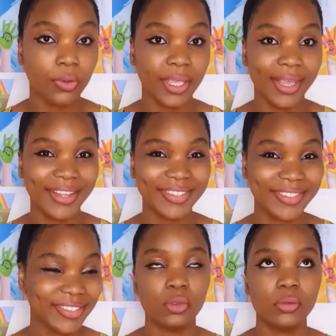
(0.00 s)

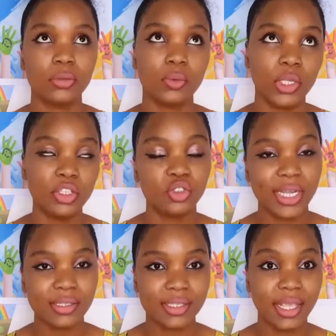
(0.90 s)
okay. So when you
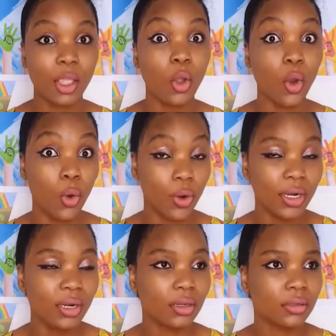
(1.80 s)
try to say
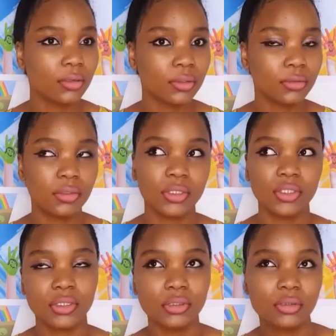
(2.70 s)
or, you
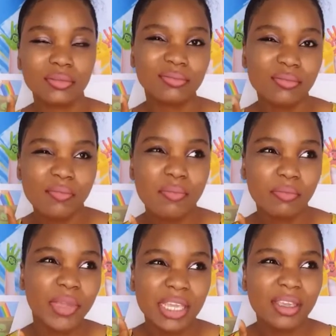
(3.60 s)
can just
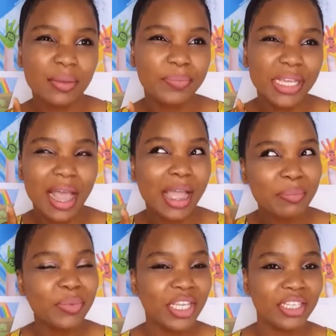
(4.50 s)
make it a bit
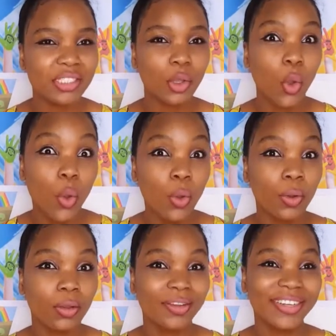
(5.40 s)
high pitched.
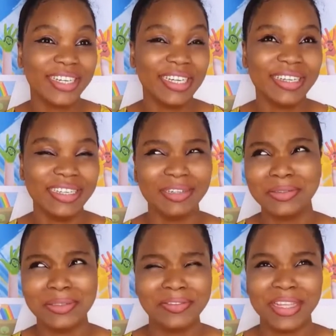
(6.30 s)
Ooh, I
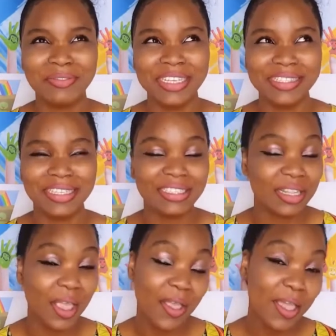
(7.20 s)
don't know if that makes sense.
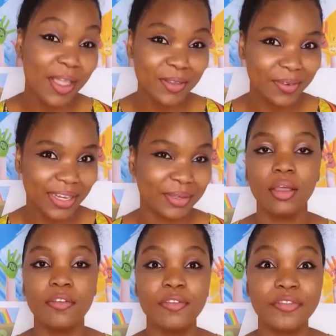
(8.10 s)
Anyway,
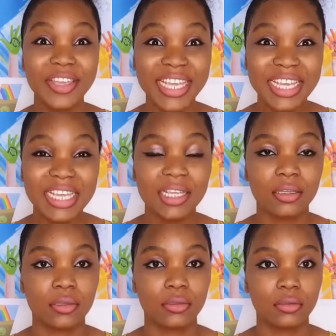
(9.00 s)
we,